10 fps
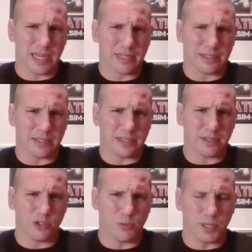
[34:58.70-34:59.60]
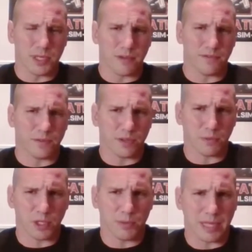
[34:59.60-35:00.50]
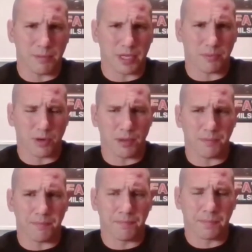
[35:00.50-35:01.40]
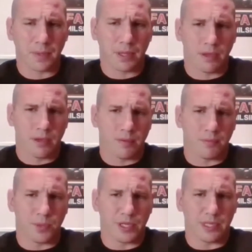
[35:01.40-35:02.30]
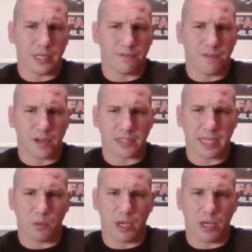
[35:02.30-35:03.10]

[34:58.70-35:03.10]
not humid enough to really be that big a problem. But Fog Tech